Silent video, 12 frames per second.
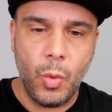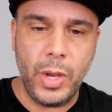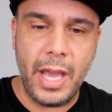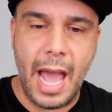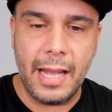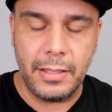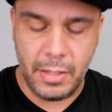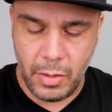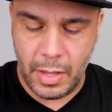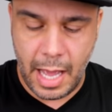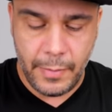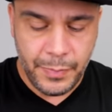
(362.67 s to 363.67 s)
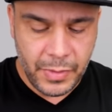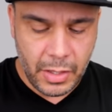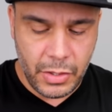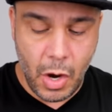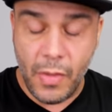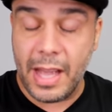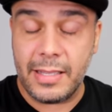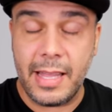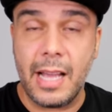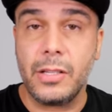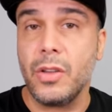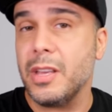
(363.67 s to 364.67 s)
we had to do that. So that's
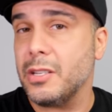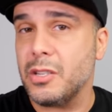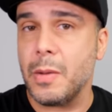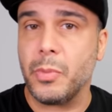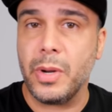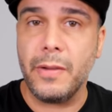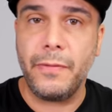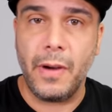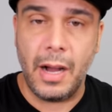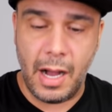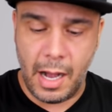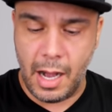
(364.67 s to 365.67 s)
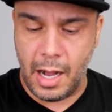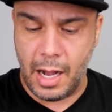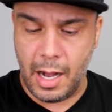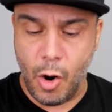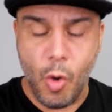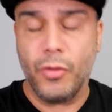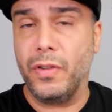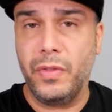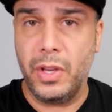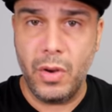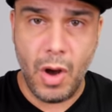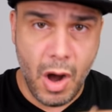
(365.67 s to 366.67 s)
that. So this is a brief
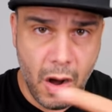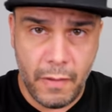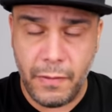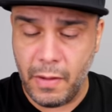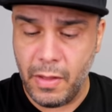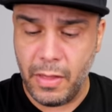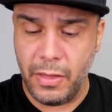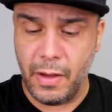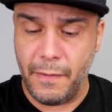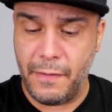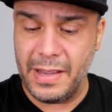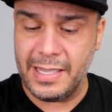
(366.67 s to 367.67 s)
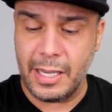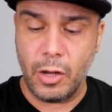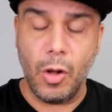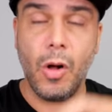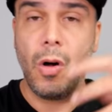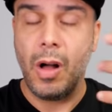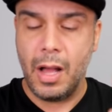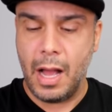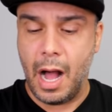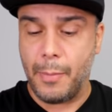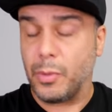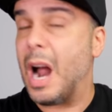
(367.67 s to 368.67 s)
overview of the physical
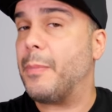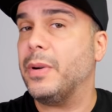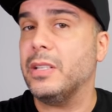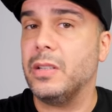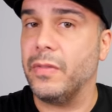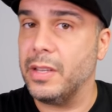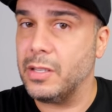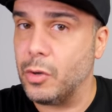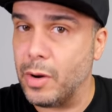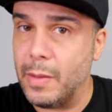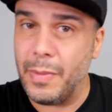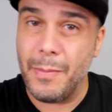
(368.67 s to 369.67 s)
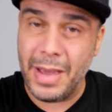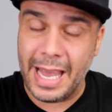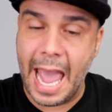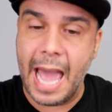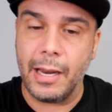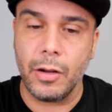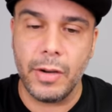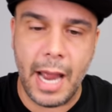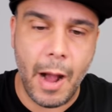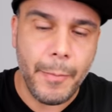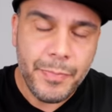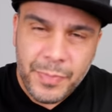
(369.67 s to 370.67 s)
properties of this grip and mechanical.
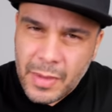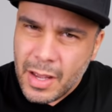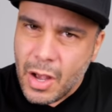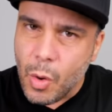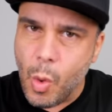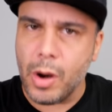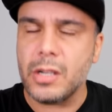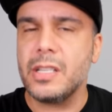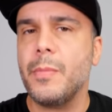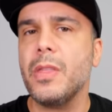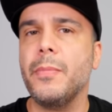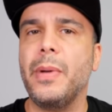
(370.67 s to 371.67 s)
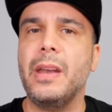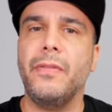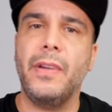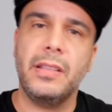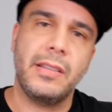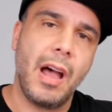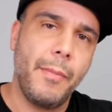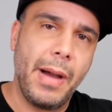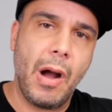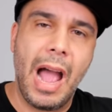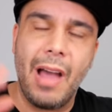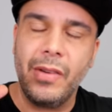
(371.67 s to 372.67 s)
Now, what are some of the benefits
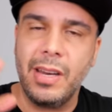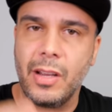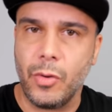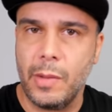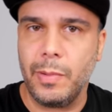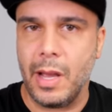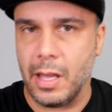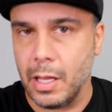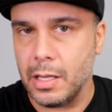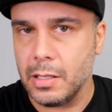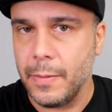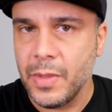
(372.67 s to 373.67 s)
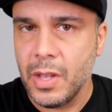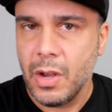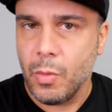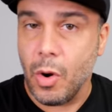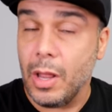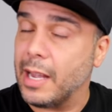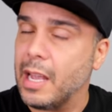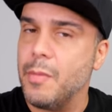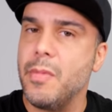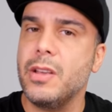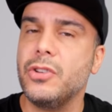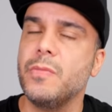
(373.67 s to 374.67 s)
about having a grip like this? Well, like I
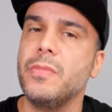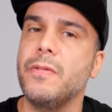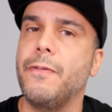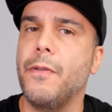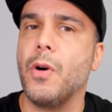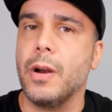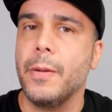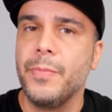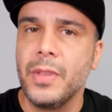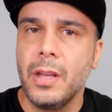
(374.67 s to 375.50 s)
mentioned before,